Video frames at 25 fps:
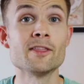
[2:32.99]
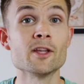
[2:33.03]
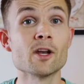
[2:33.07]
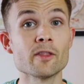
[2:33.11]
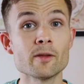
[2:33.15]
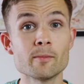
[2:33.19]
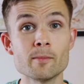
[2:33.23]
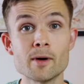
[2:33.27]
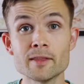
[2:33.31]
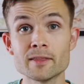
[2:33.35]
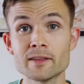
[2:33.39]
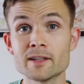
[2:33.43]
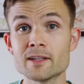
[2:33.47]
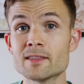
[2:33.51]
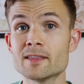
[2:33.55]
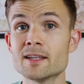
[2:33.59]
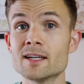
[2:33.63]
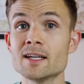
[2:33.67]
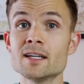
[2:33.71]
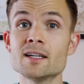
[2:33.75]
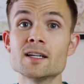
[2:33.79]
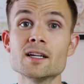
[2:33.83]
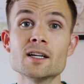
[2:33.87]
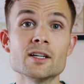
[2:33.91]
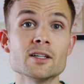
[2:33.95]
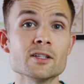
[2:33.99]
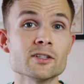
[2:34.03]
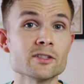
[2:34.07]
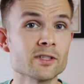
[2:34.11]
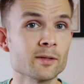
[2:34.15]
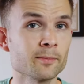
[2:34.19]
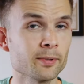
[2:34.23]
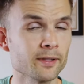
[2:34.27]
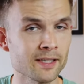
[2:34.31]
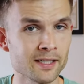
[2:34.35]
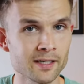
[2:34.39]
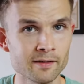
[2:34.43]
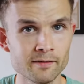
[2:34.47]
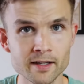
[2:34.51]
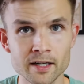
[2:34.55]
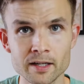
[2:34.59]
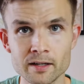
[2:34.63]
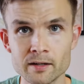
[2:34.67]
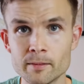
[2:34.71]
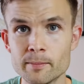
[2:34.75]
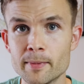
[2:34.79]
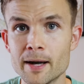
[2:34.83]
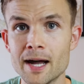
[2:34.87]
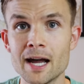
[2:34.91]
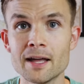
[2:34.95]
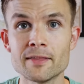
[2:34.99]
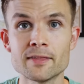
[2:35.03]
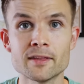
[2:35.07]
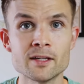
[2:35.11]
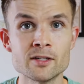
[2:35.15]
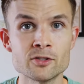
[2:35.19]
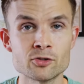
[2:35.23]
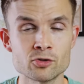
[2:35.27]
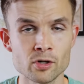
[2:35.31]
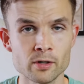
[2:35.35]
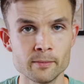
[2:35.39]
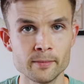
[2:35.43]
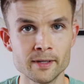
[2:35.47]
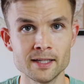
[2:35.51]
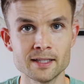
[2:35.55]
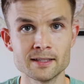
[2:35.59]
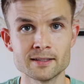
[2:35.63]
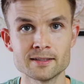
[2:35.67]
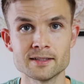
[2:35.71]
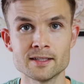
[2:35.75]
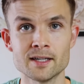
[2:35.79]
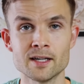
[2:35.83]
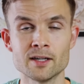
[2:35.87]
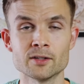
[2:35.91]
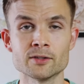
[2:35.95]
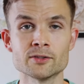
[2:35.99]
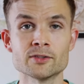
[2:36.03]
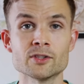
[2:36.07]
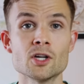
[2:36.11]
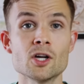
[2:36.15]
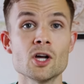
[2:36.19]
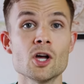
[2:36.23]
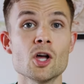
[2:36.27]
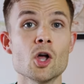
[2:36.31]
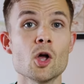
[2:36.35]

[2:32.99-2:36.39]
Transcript: Then on the monthly thing, you're simply giving it a bath and trimming its nails.